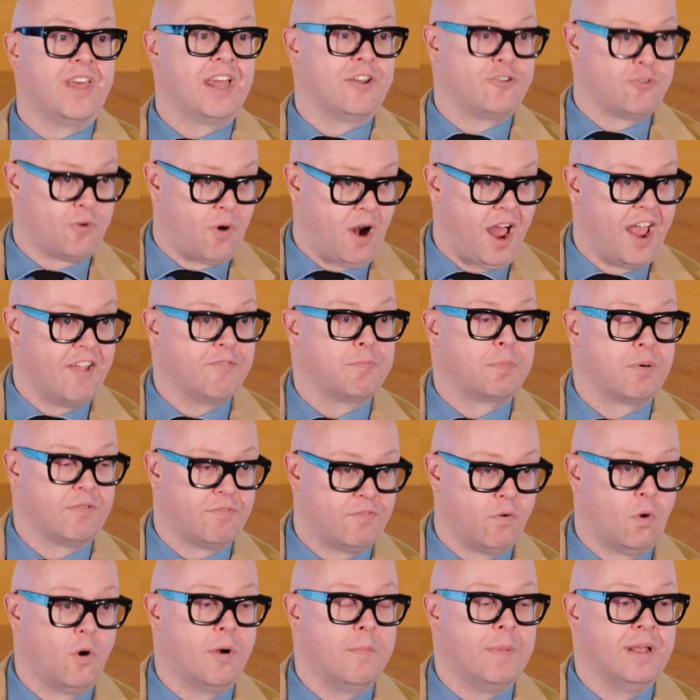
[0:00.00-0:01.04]
that drive
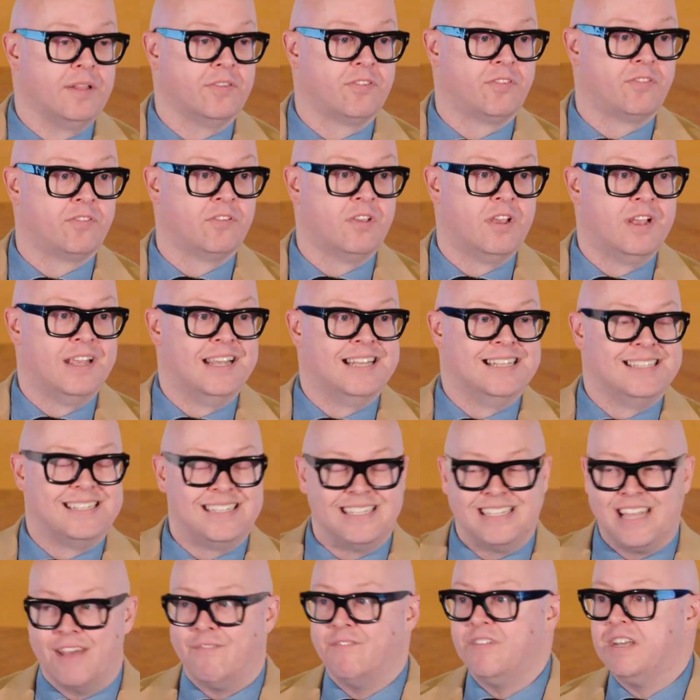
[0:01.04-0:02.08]
performance.
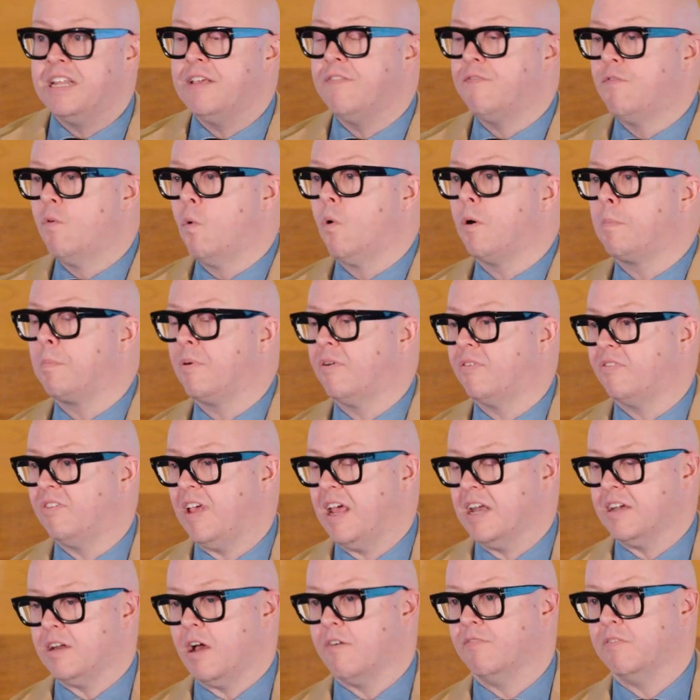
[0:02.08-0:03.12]

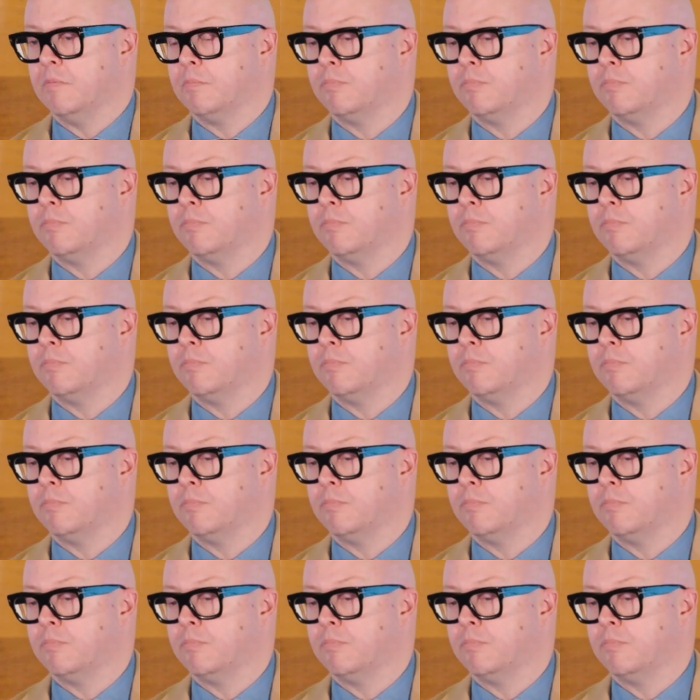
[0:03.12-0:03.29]
74% of